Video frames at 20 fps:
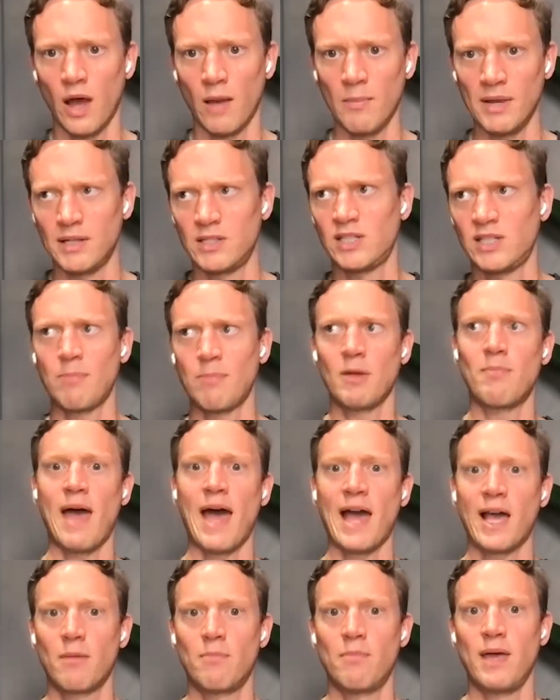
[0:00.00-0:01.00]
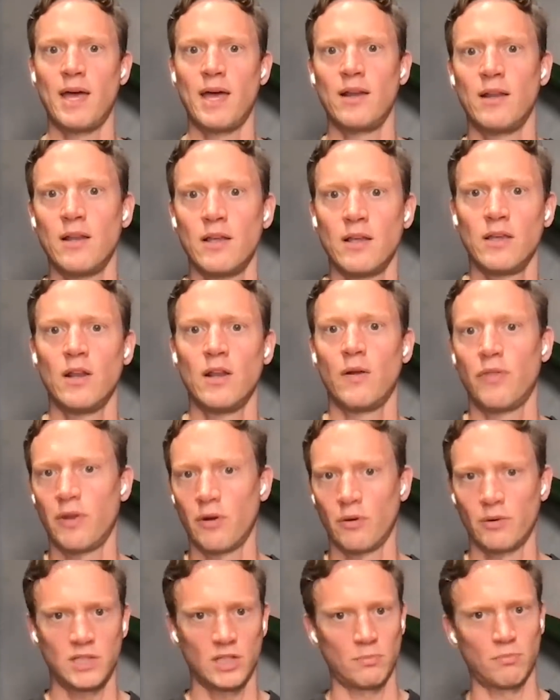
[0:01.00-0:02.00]
I mean, stepping back a bit, you know,
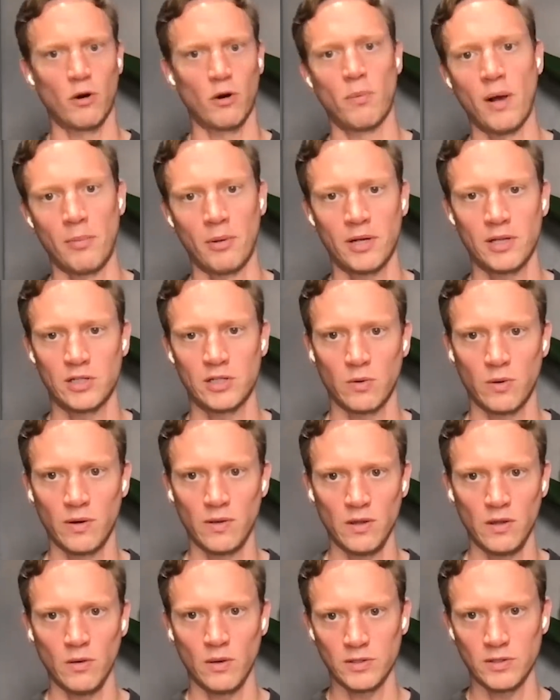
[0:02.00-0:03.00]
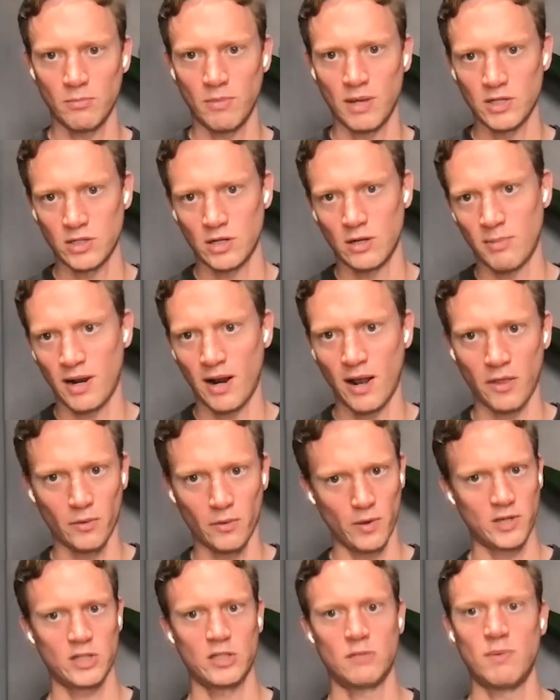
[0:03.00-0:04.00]
there was this ProPublica story that you also mentioned about how the
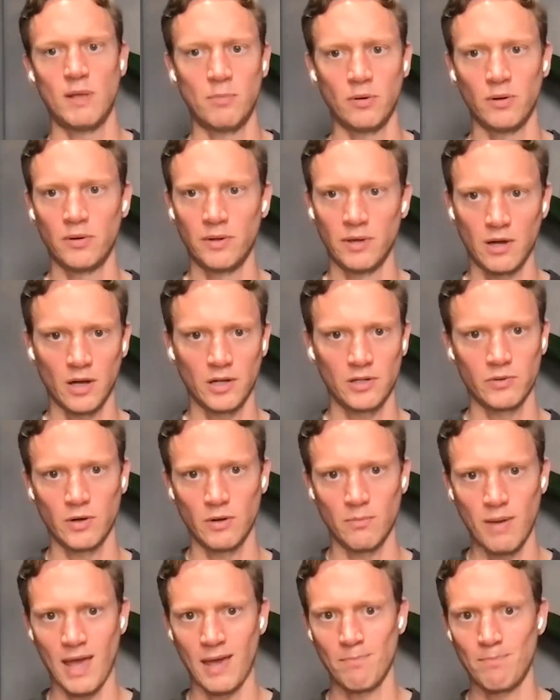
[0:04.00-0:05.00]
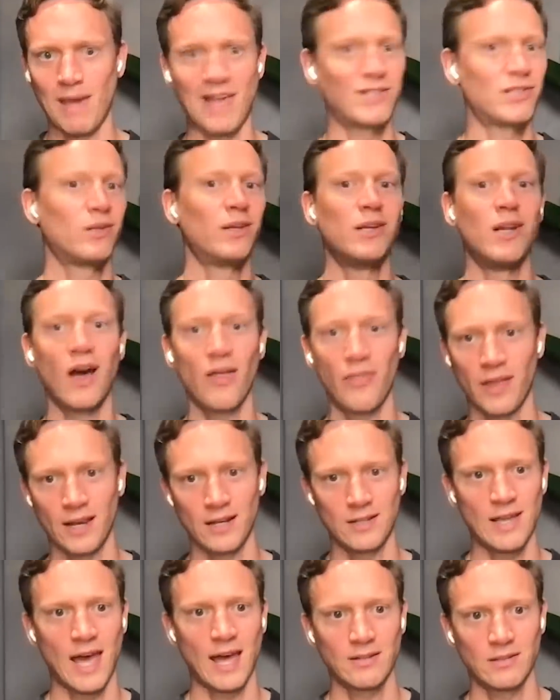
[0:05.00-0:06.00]
richest people in the country pay basically nothing
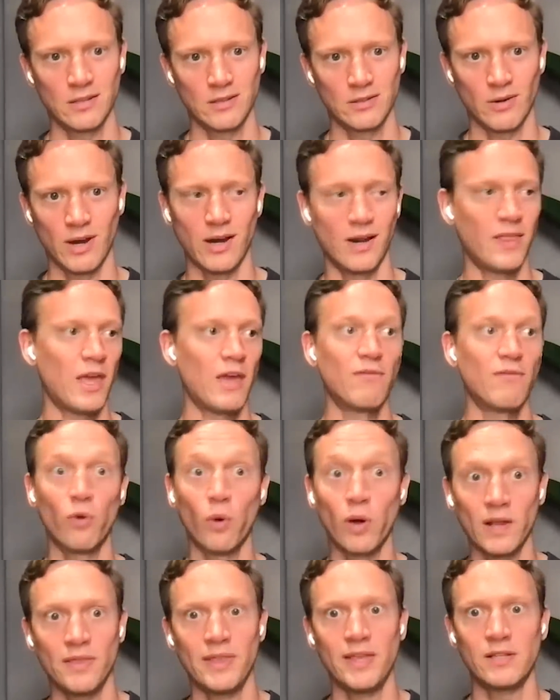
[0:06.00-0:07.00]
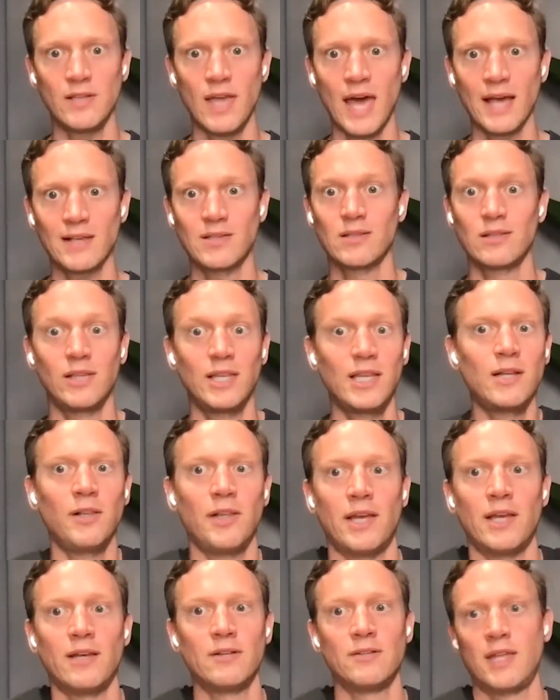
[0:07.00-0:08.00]
in taxes, right? And they avoid these taxes
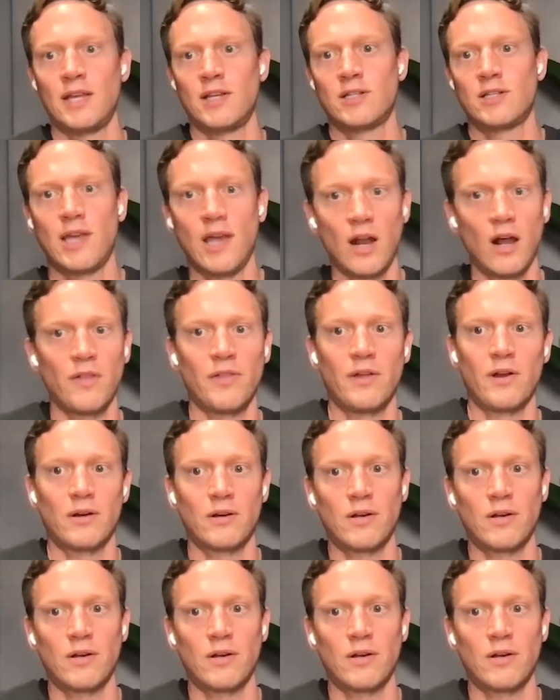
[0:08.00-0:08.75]
legally. They just get all their